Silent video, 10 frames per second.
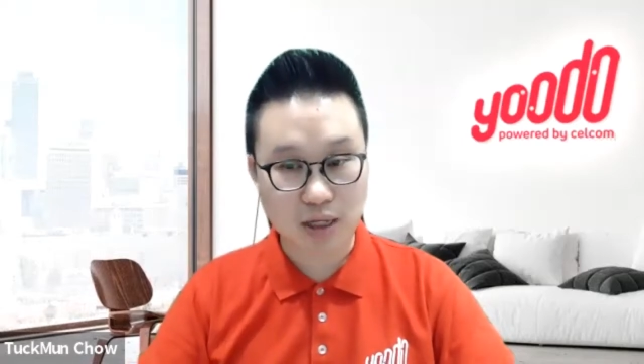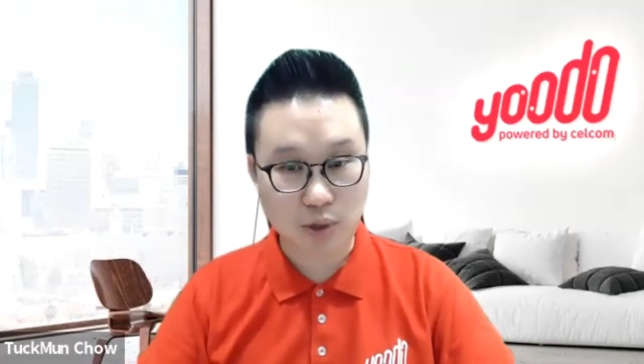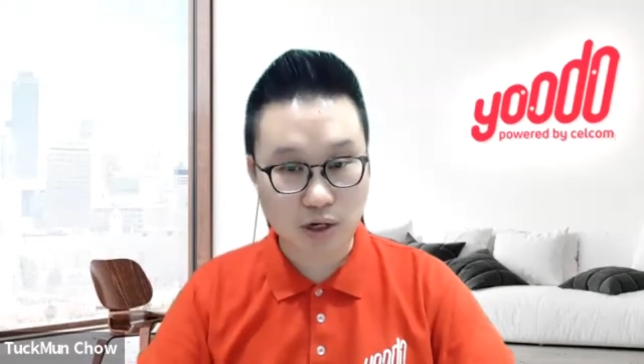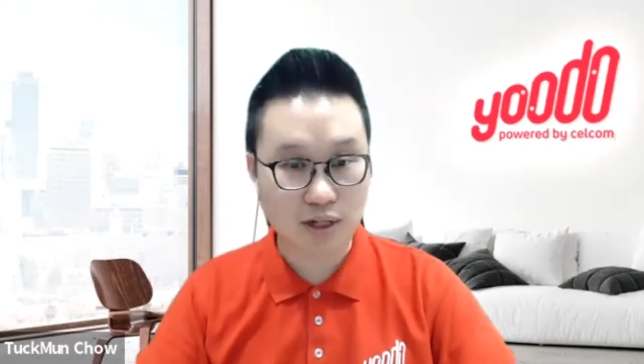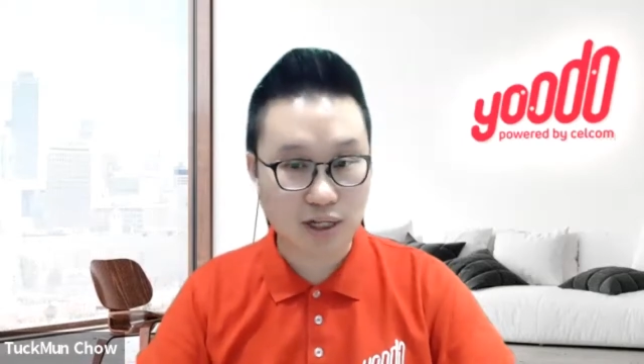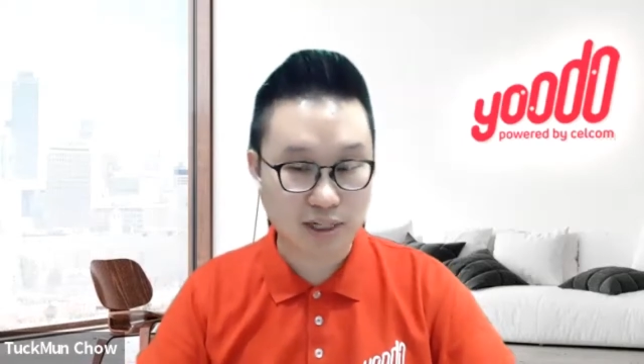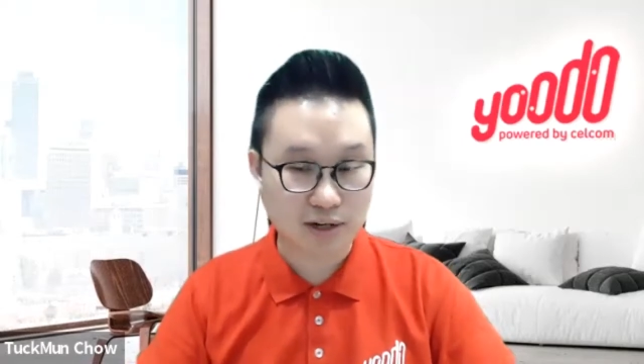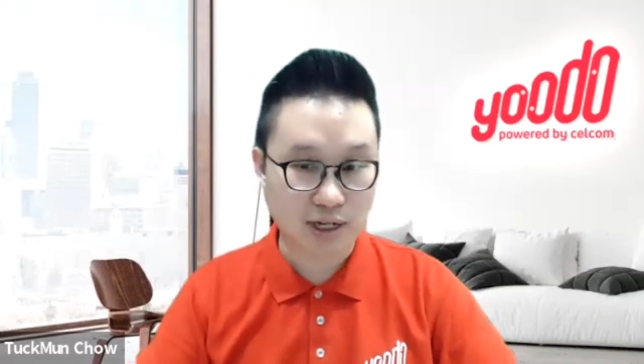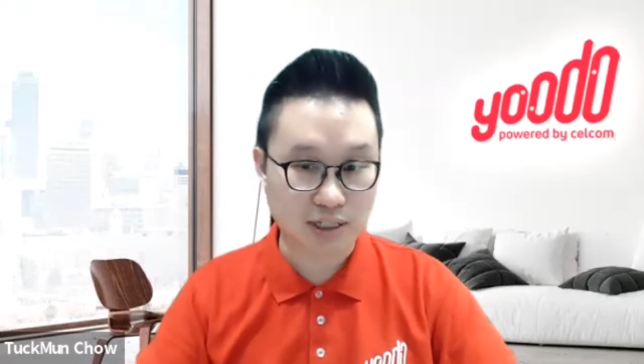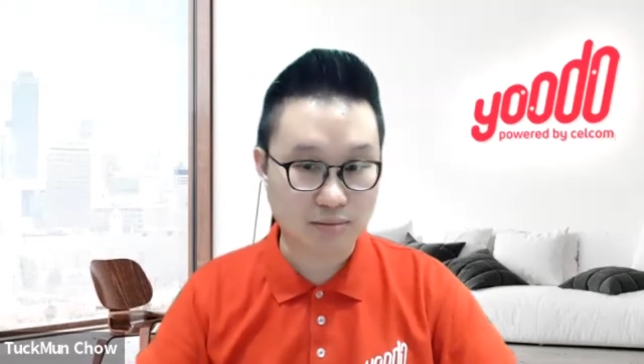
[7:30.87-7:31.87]
We call
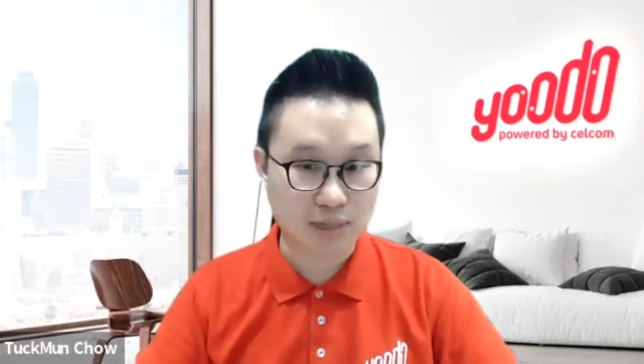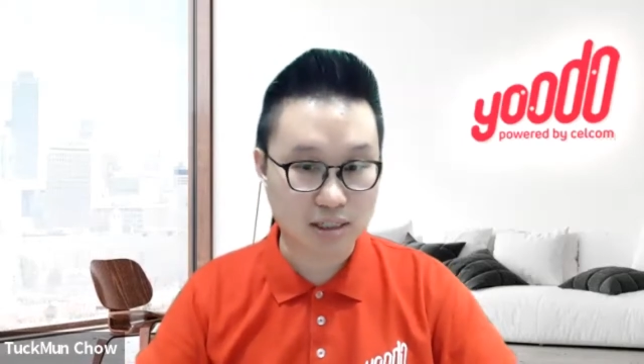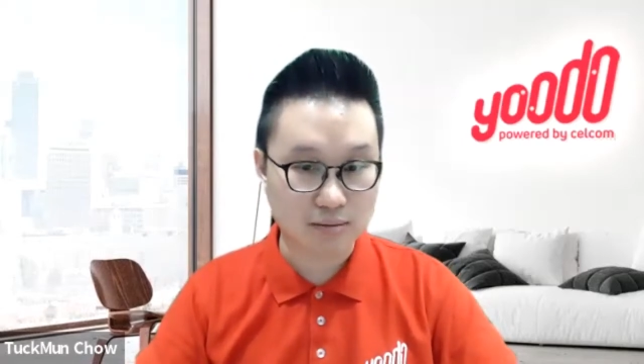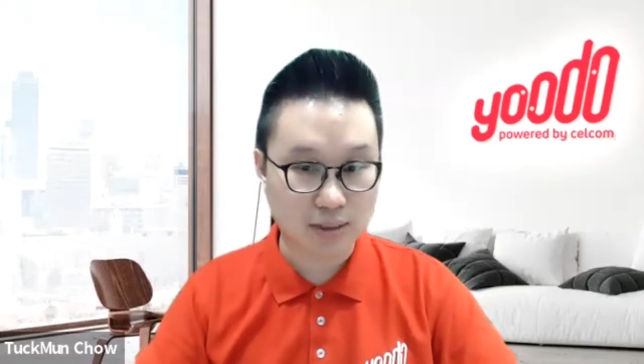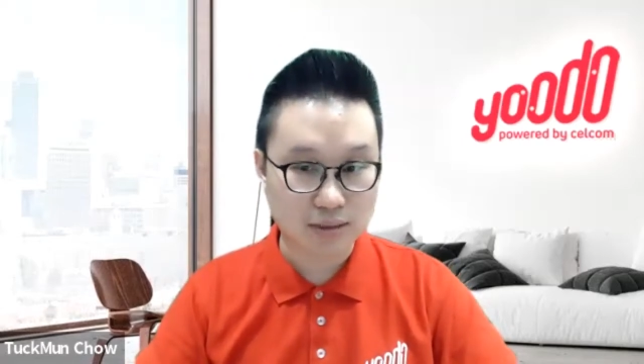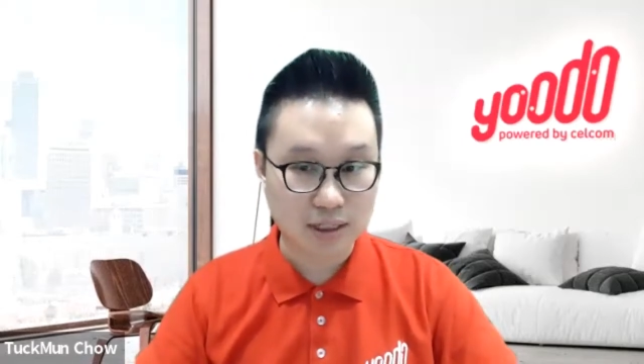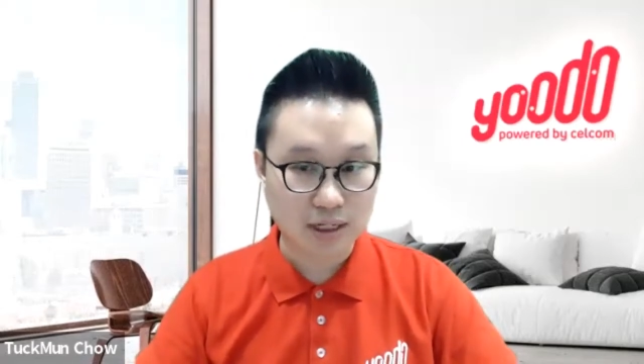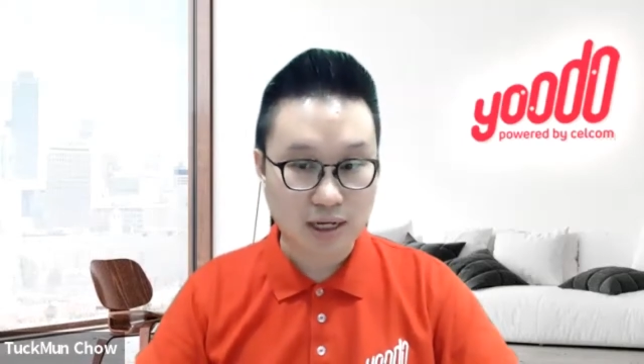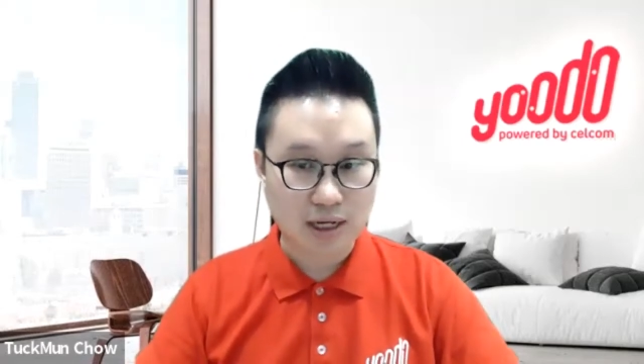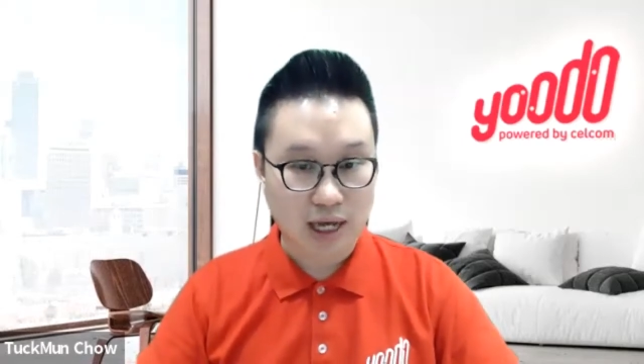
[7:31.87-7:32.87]
ourselves customizable.
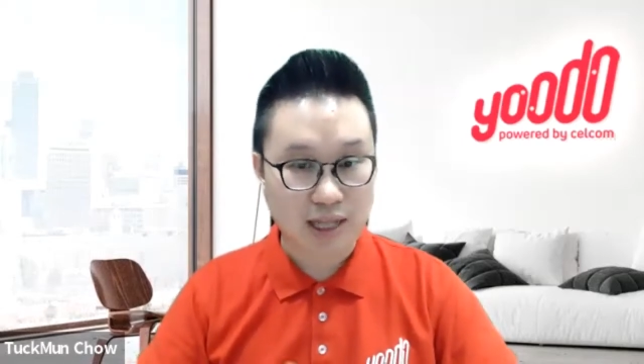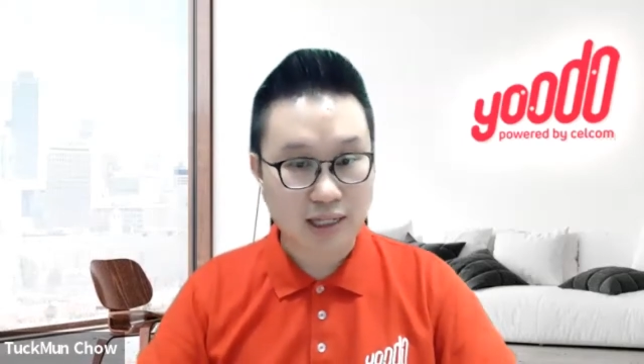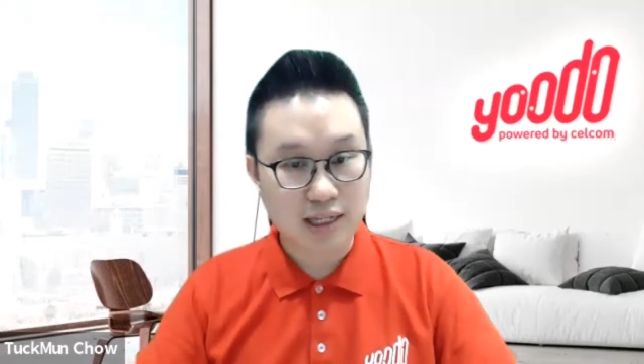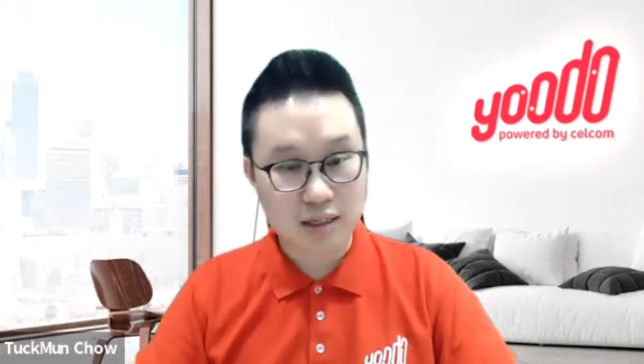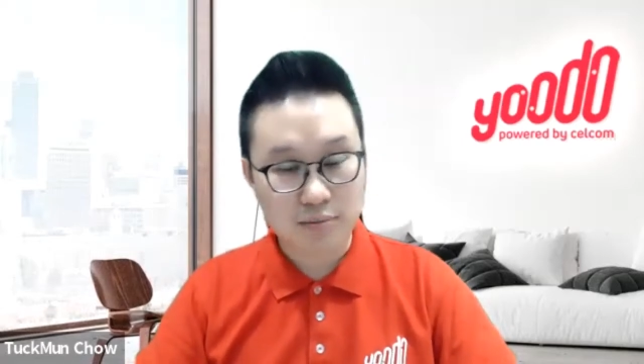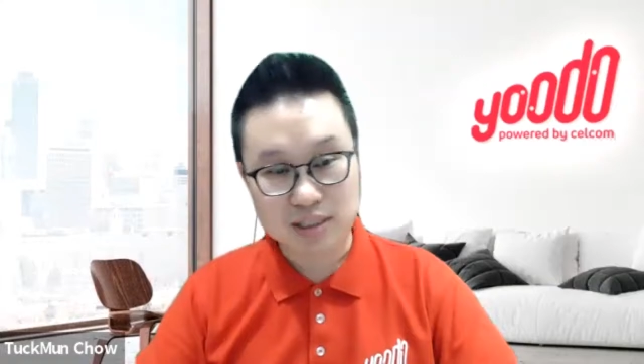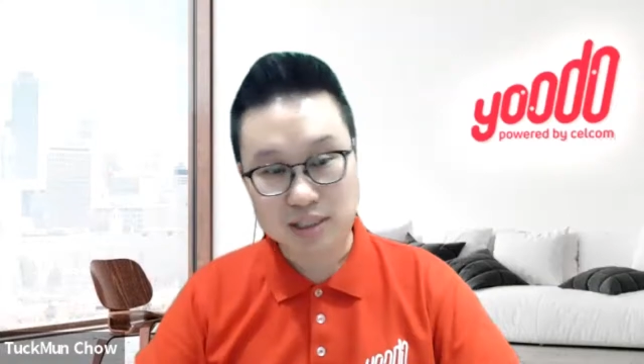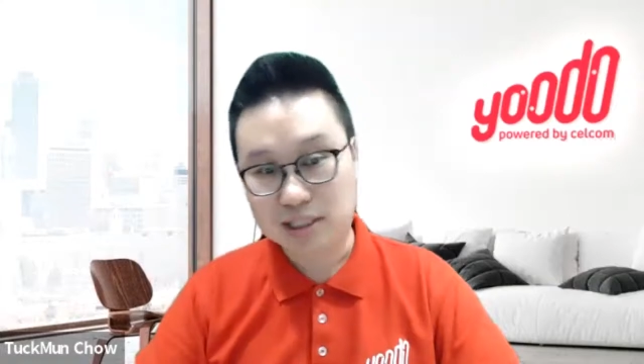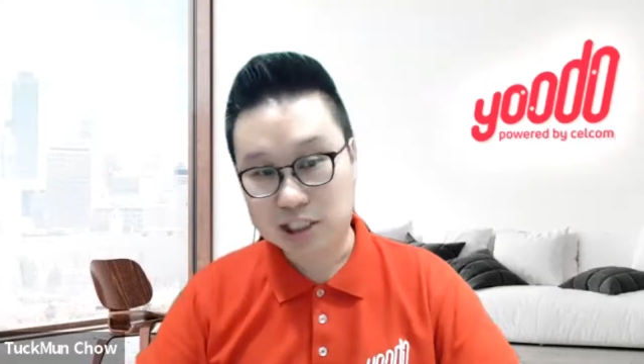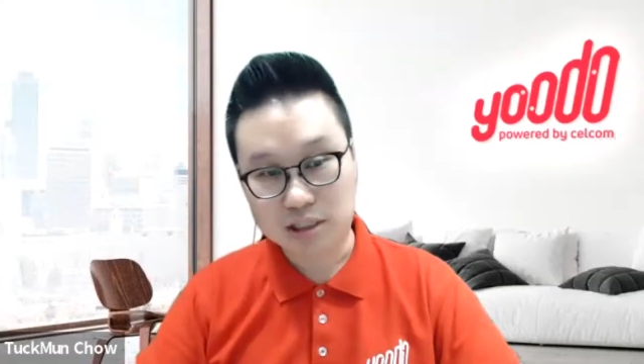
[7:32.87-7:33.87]
And then the other part is the
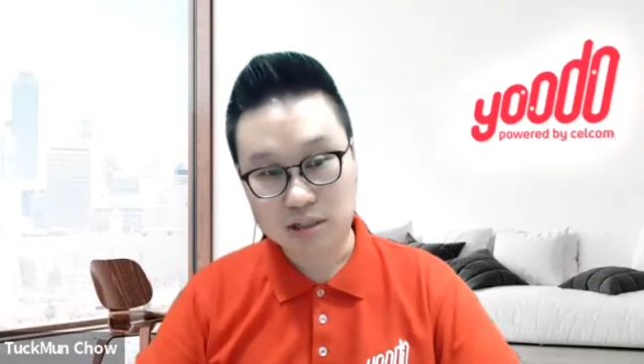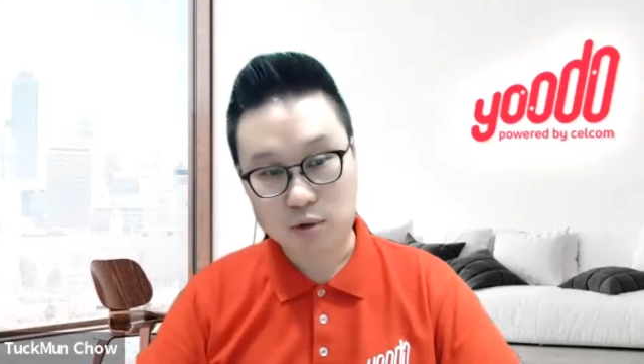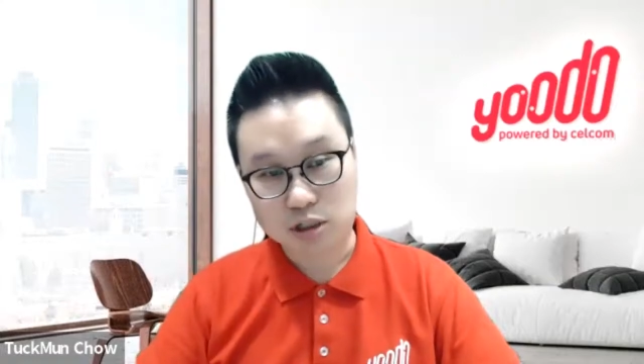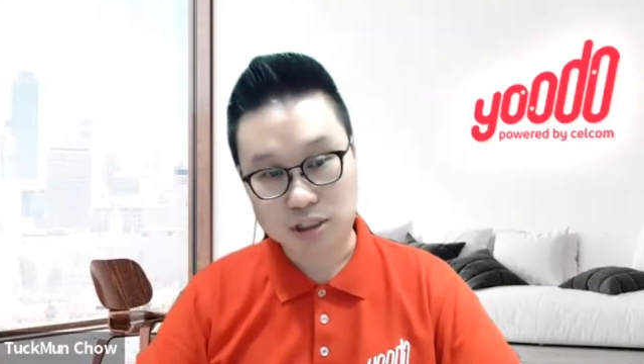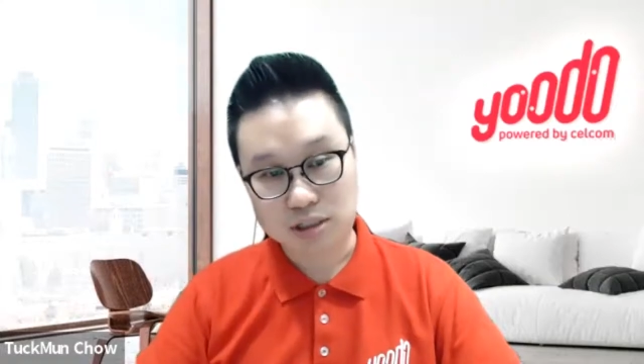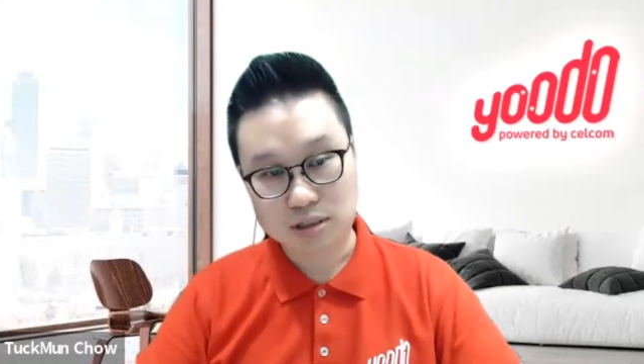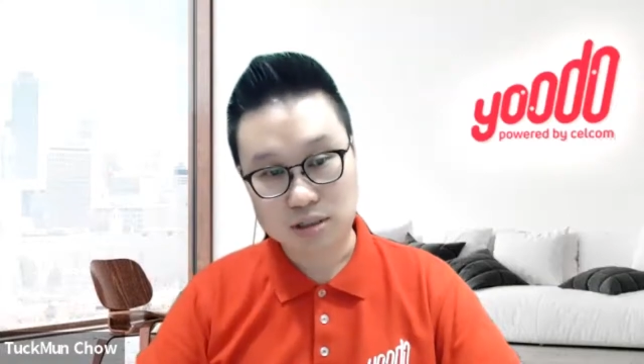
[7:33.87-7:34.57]
digital portion.